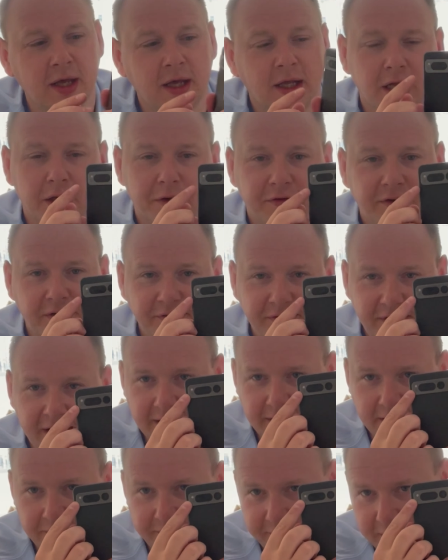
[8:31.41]
Now it's a
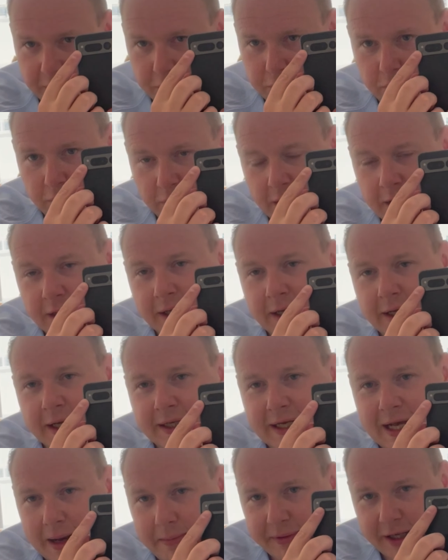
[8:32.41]
stainless steel
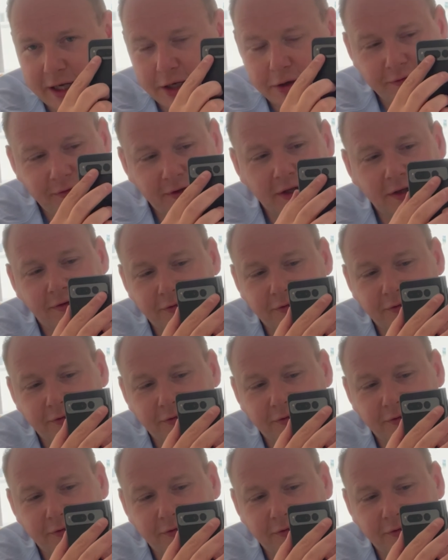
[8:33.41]
camera housing,